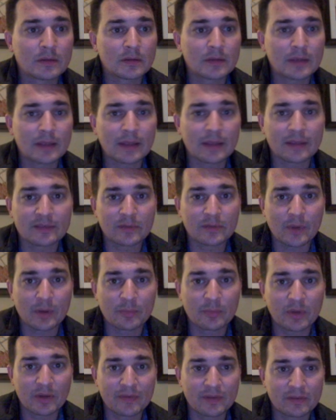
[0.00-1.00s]
Yeah, like I said, we
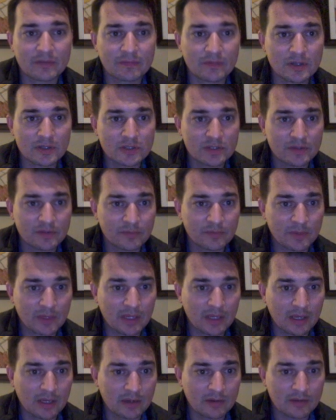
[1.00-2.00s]
had previous versions. We
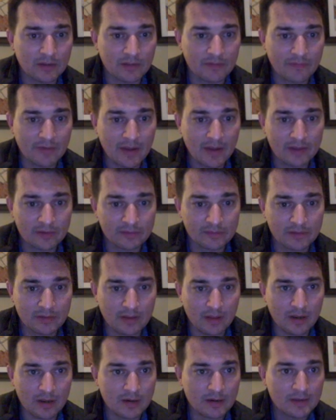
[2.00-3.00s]
can get into the files that are
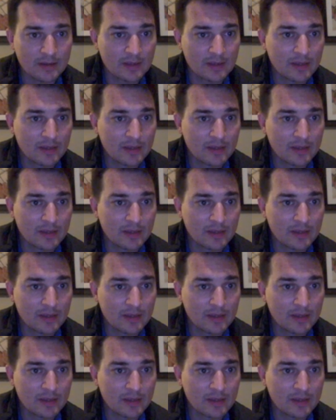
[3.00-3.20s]
there.